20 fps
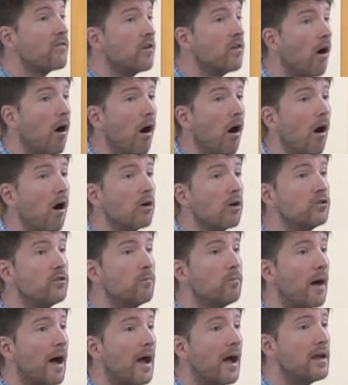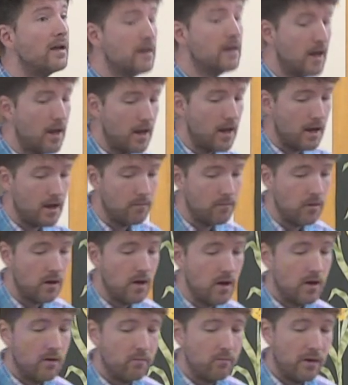called by name
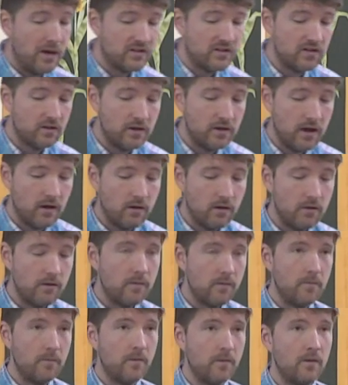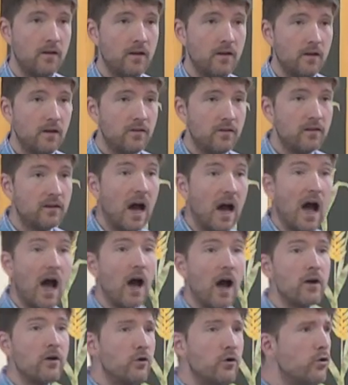Bezalel." The
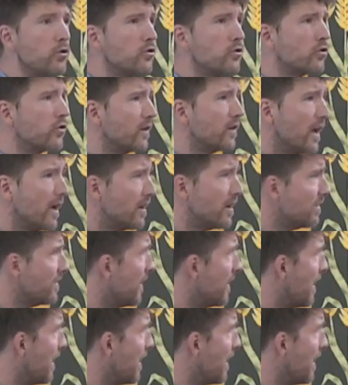God who created the